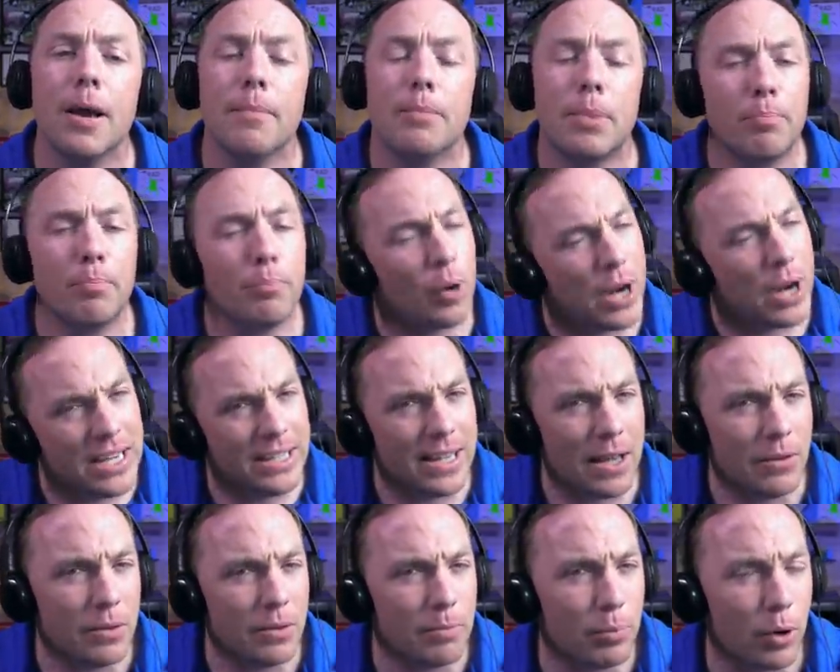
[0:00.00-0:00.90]
But break
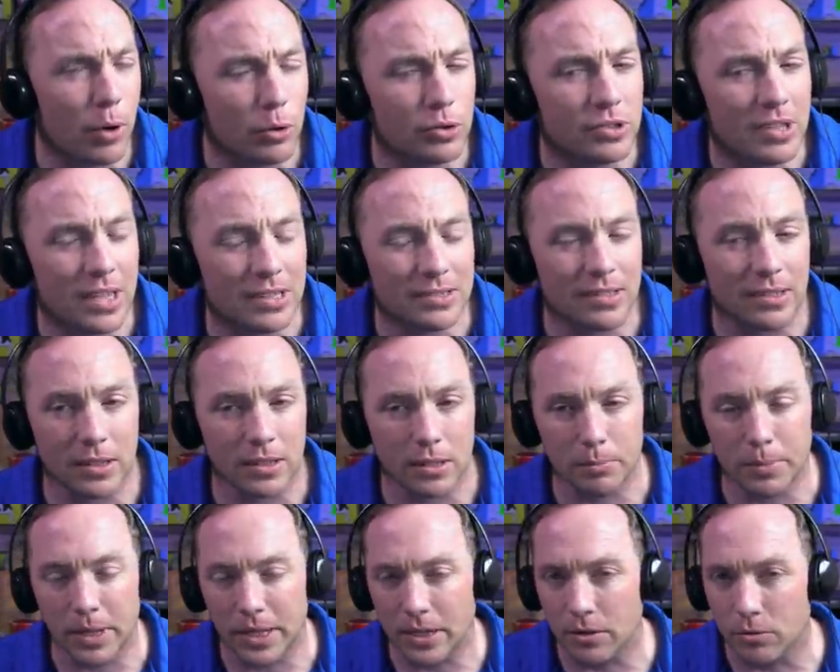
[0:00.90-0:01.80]
down the process a little
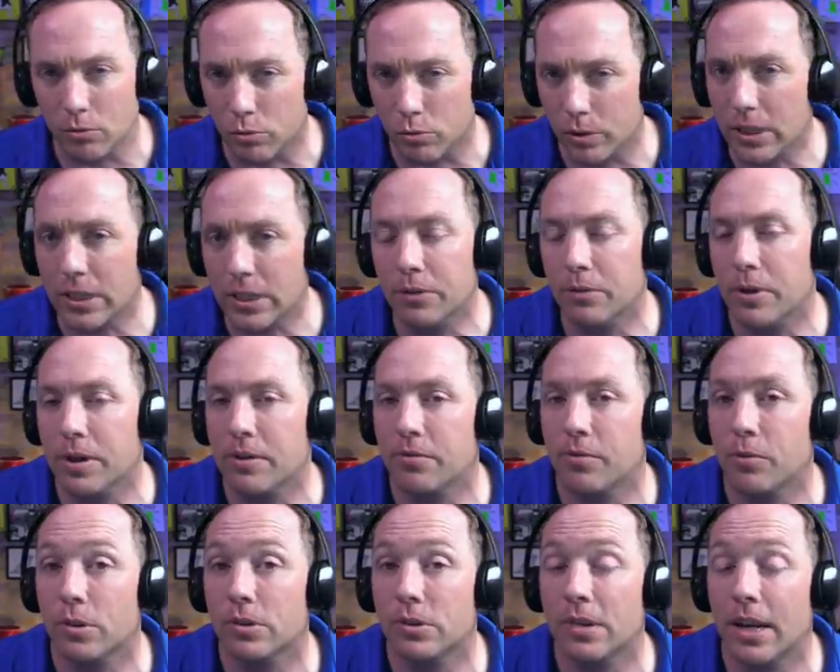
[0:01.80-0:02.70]
bit and really
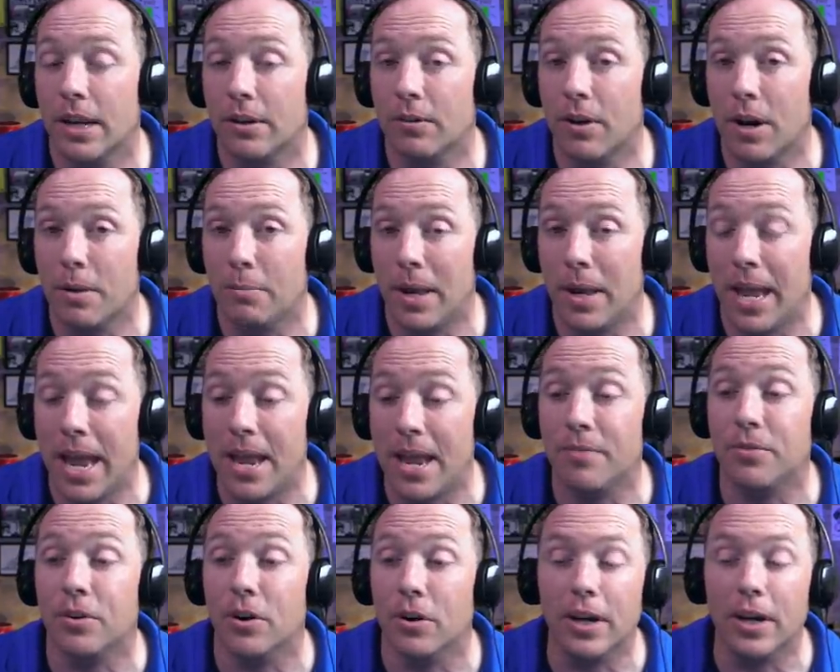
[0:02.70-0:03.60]
reinforce that great
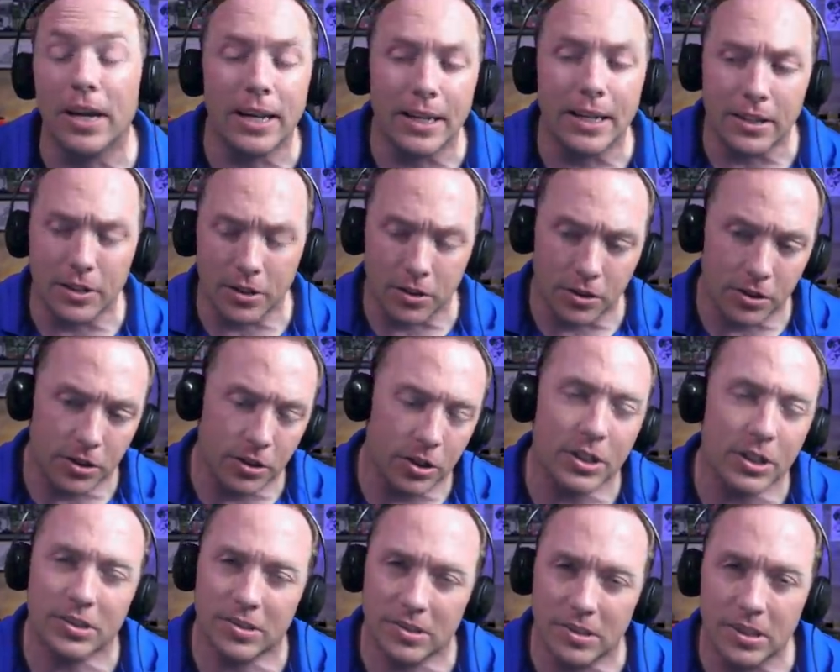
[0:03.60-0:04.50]
behavior. And you're going
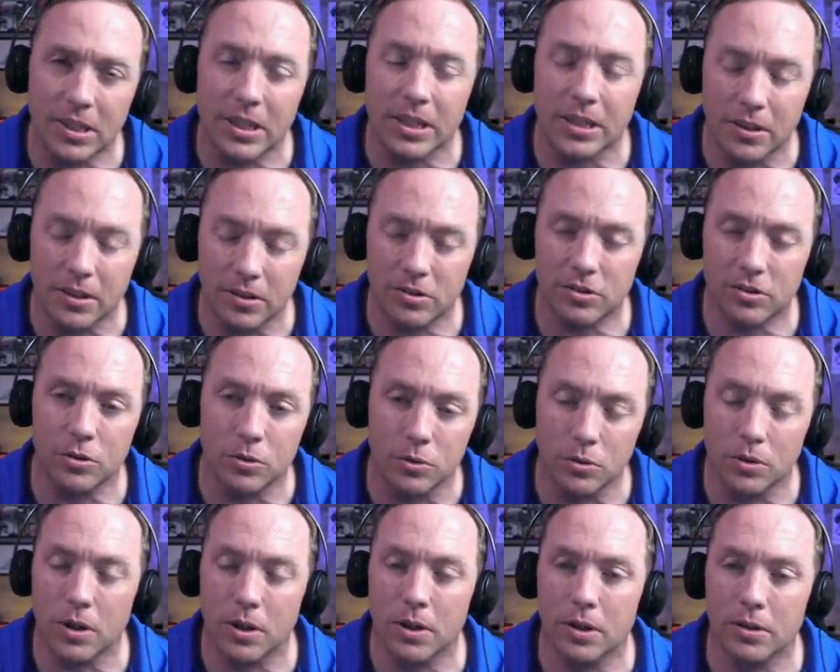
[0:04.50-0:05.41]
to see
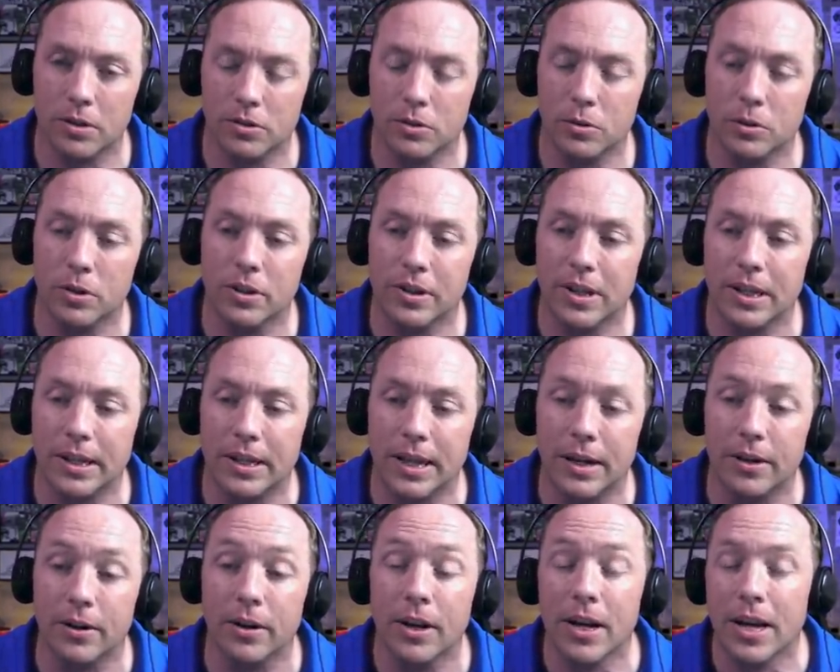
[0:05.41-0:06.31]
sooner than
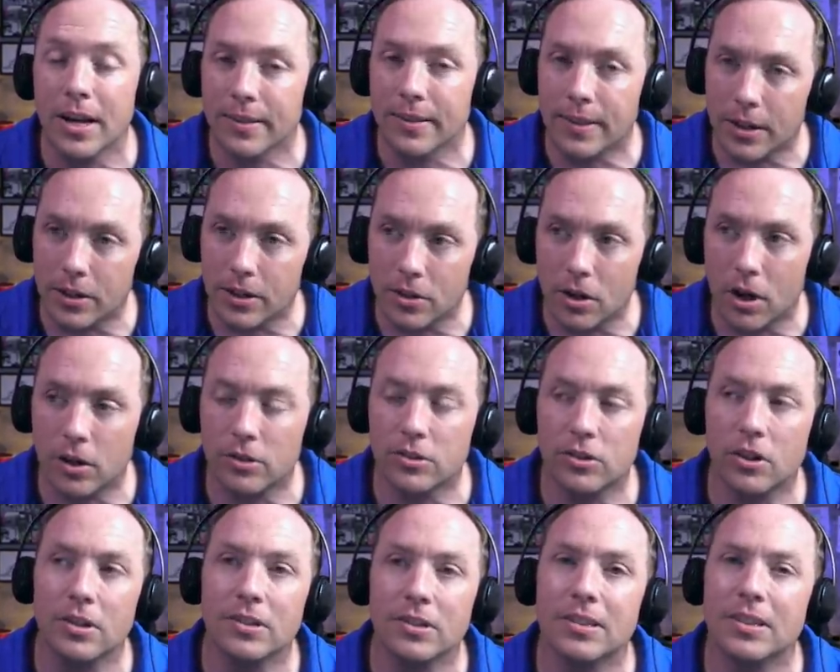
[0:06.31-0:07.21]
later that your dog
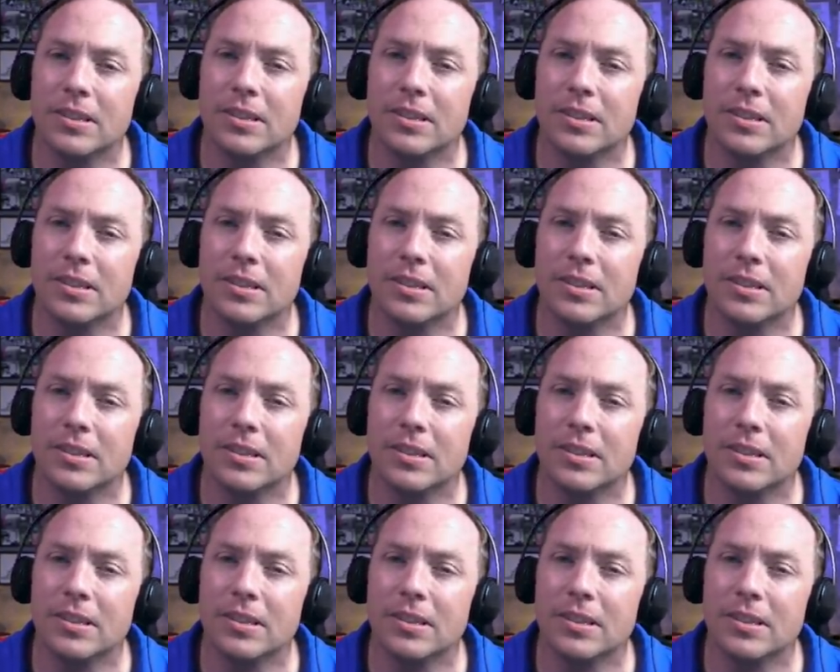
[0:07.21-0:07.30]
starts to